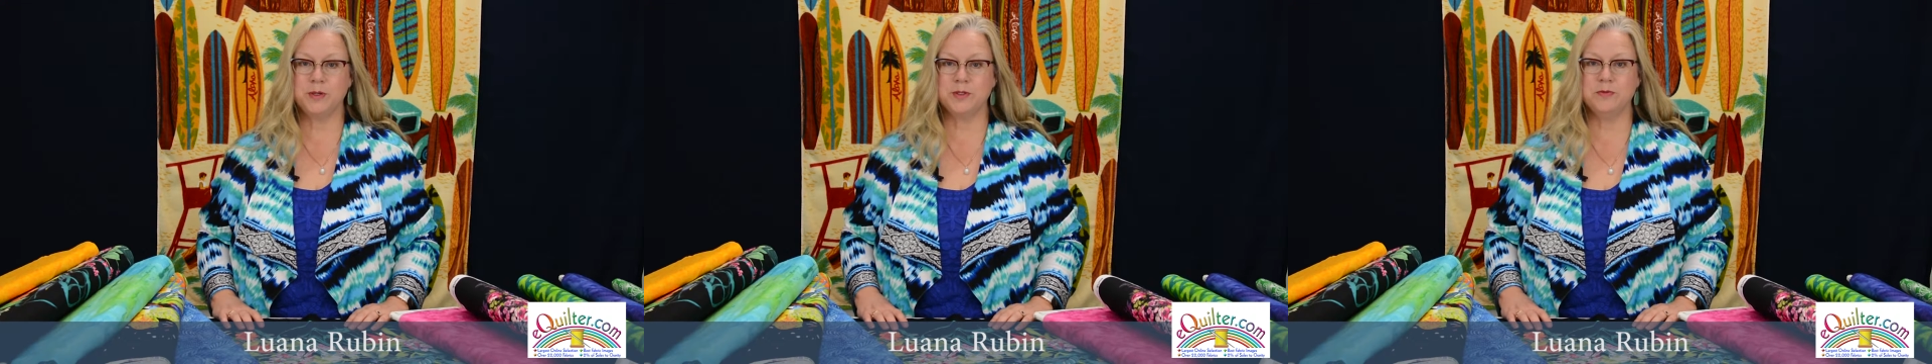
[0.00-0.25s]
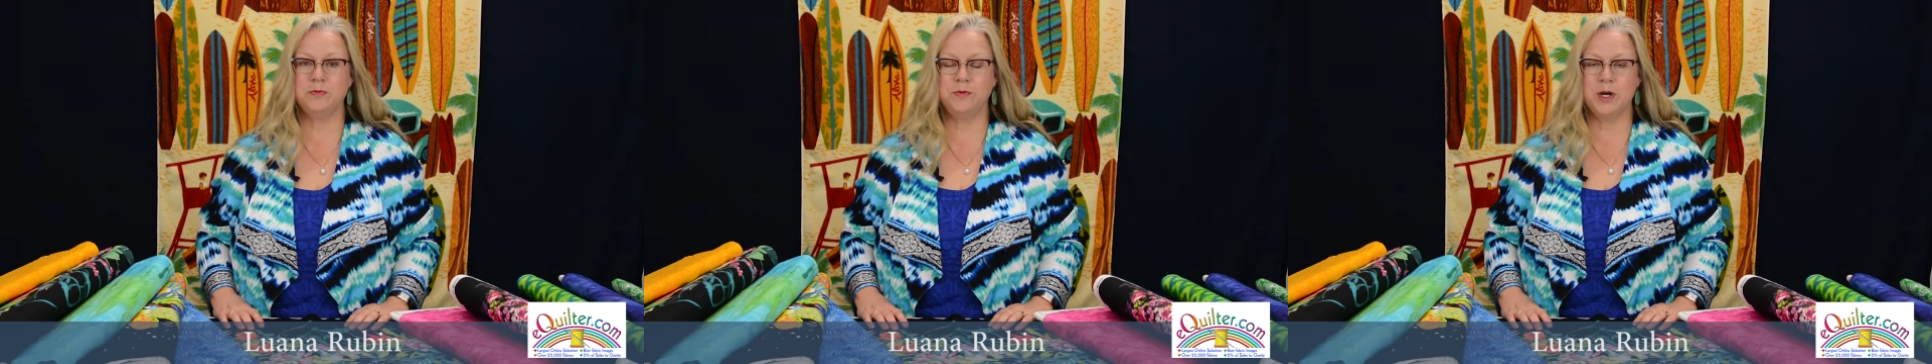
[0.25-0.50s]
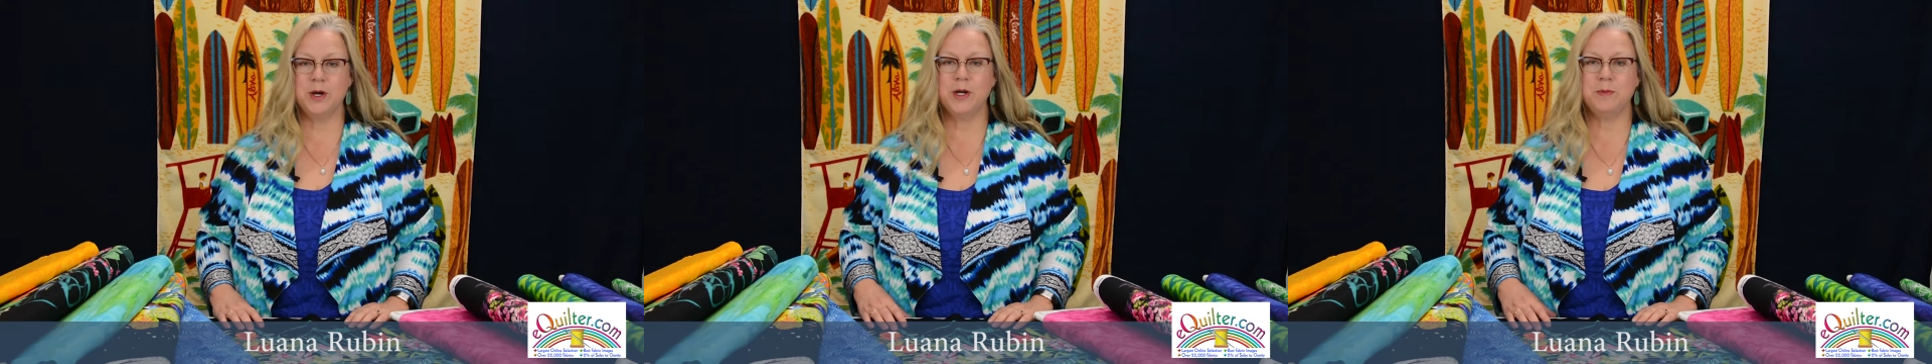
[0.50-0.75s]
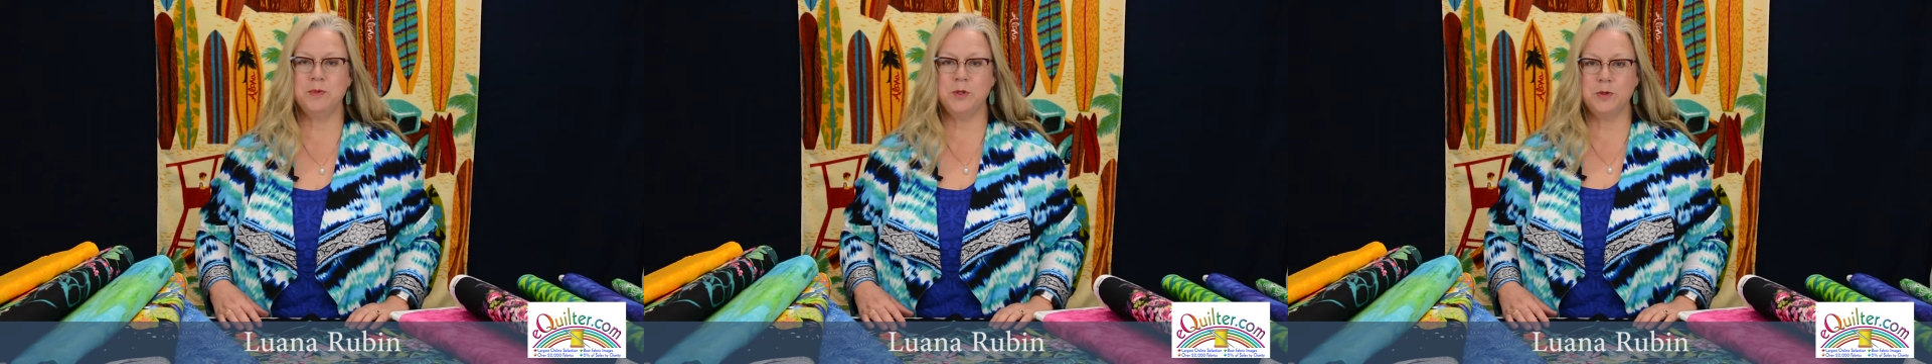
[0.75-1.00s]
those
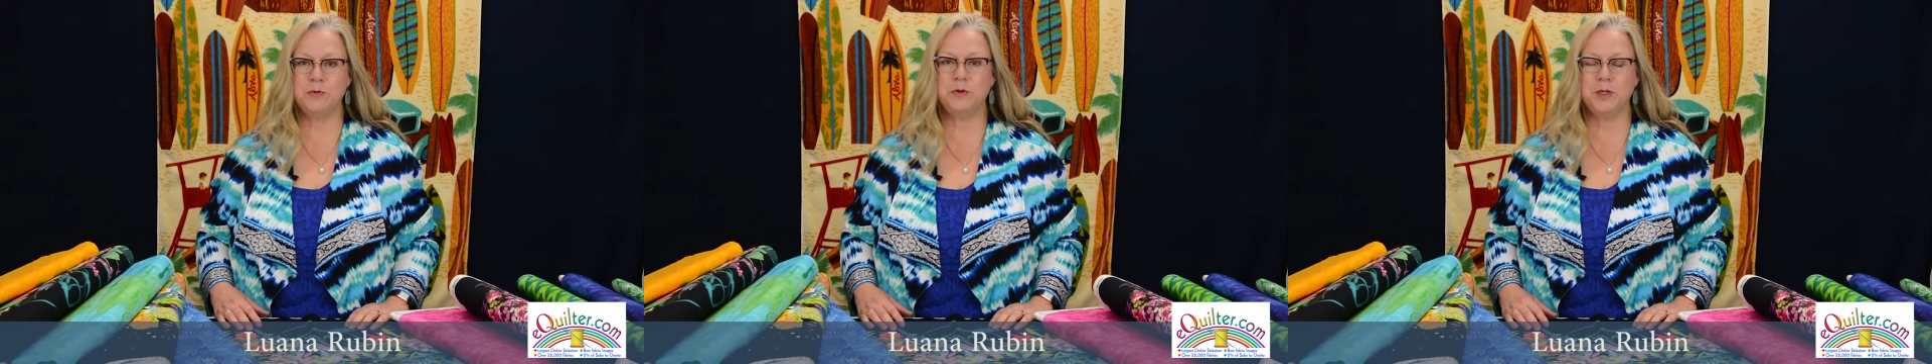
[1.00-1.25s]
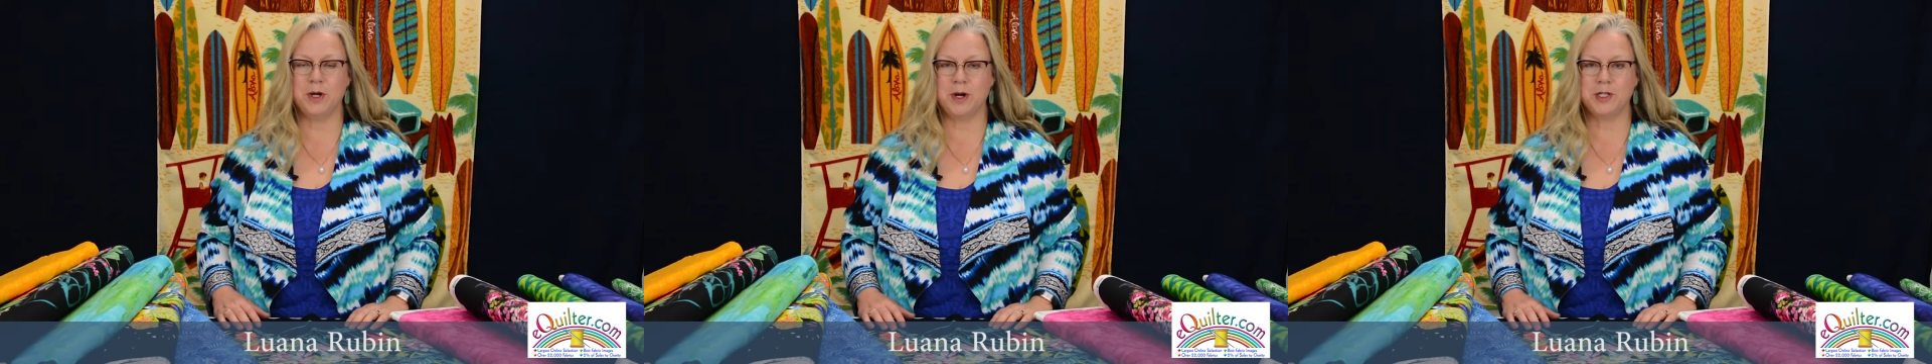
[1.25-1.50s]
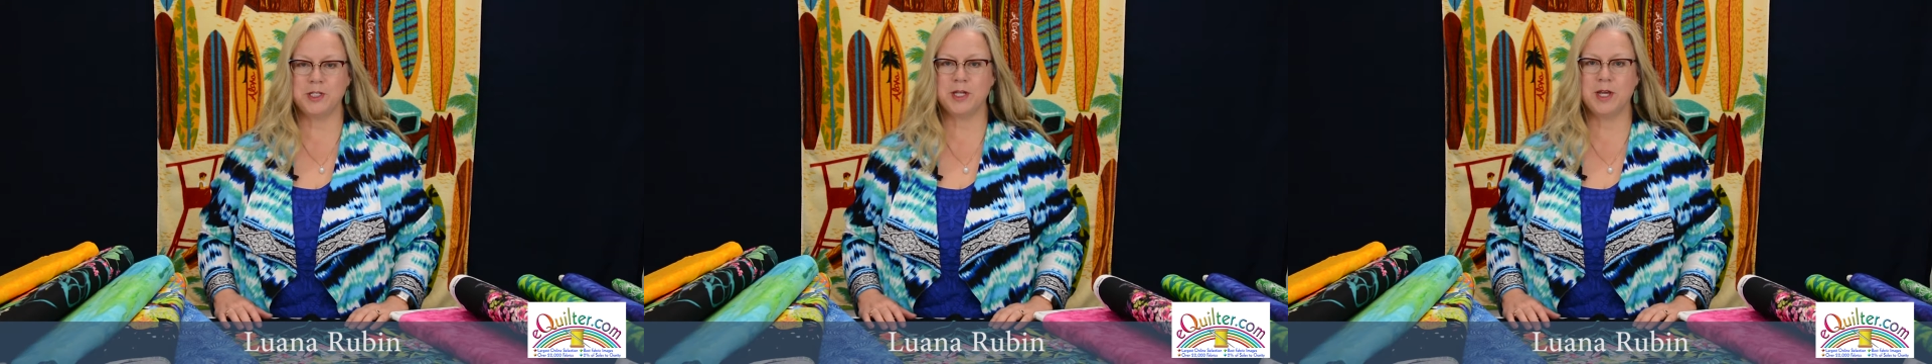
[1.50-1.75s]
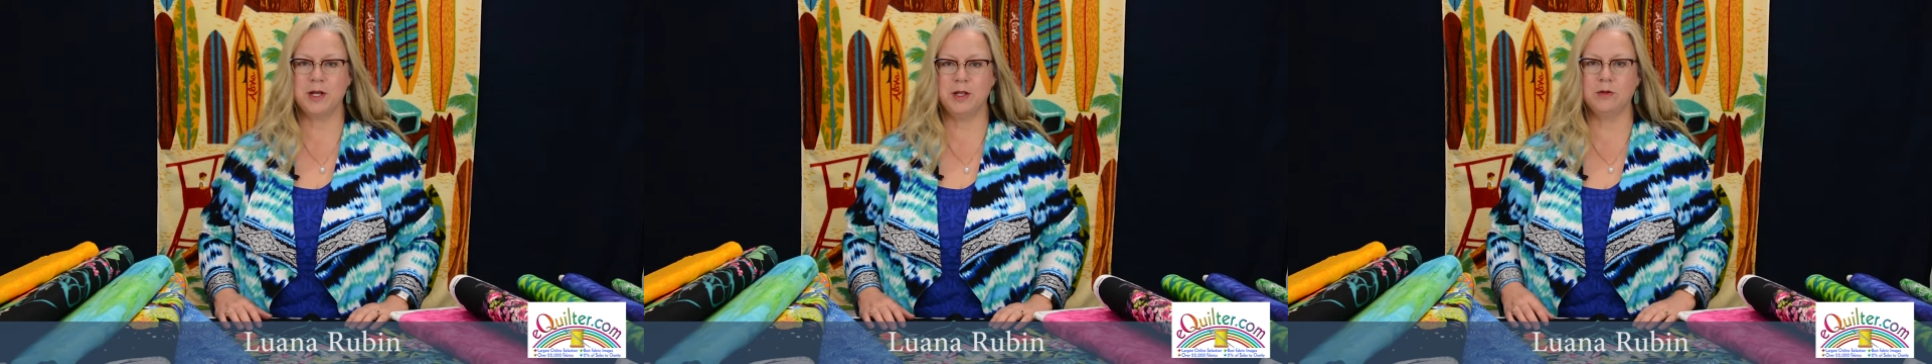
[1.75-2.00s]
very beautiful
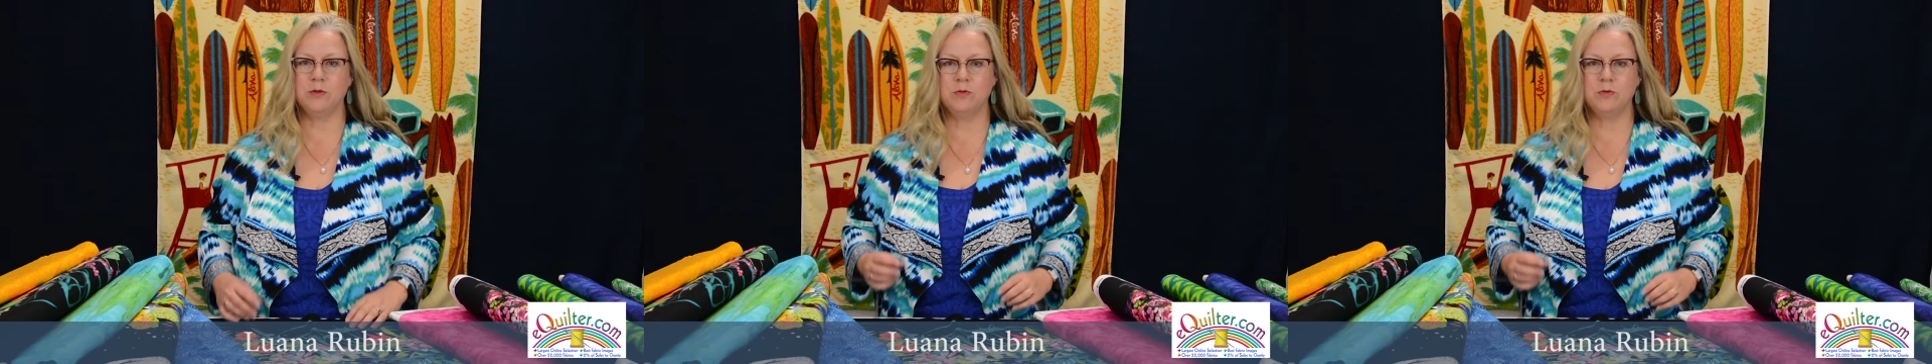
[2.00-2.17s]
large-scale